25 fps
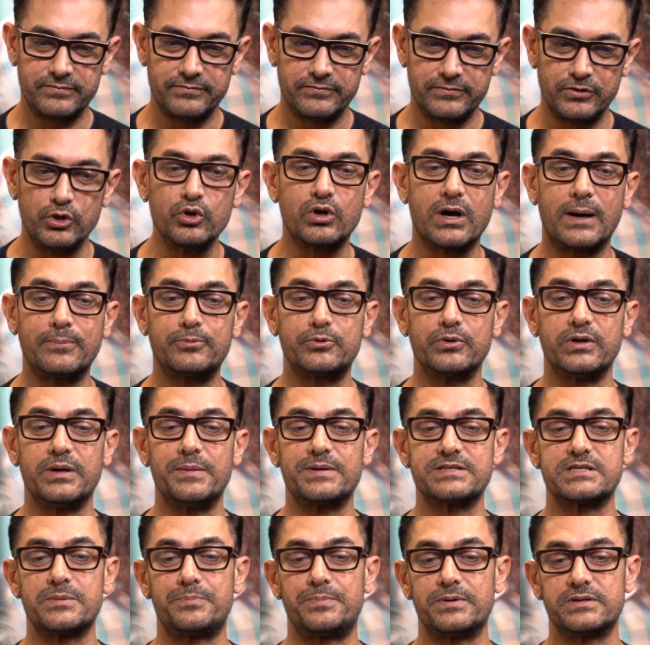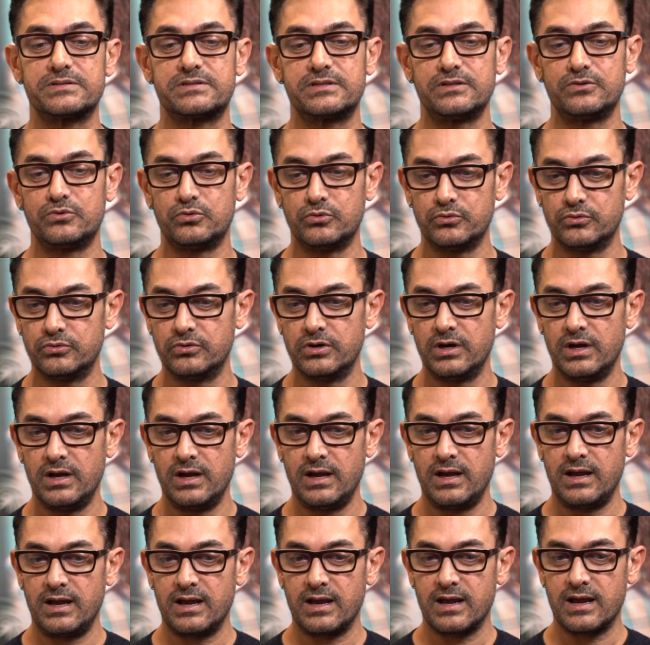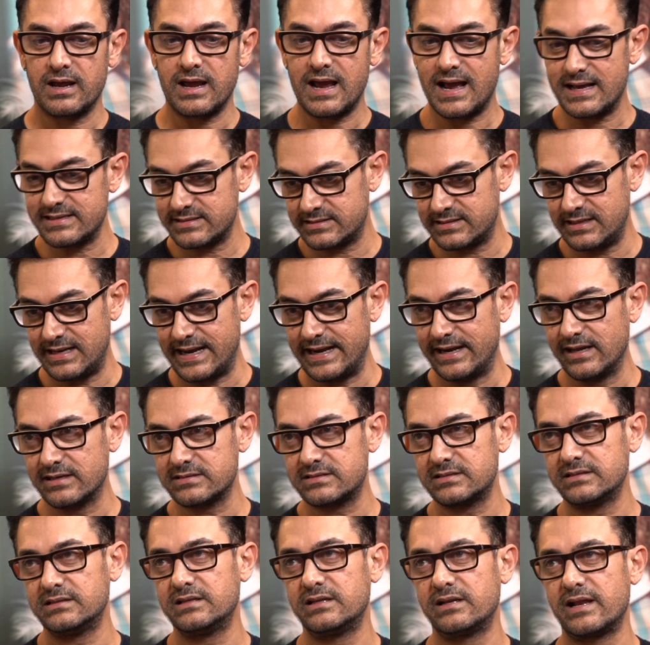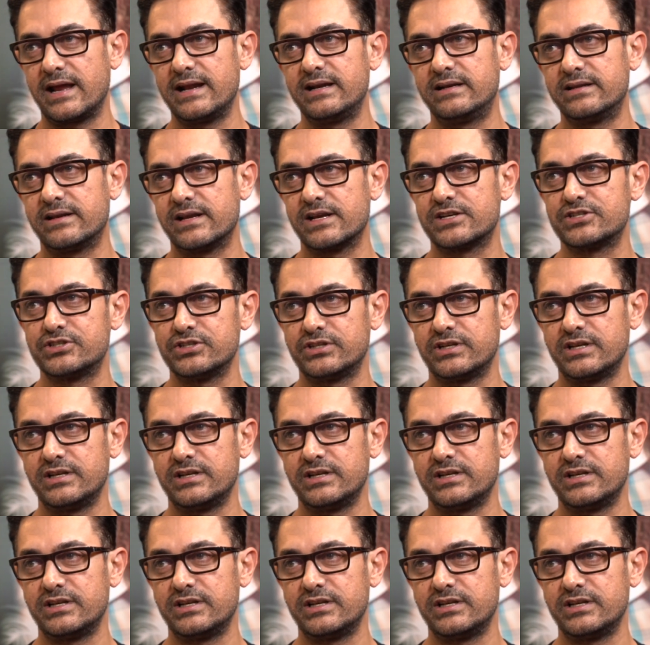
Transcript: look up to him as a person who has led us in the right direction.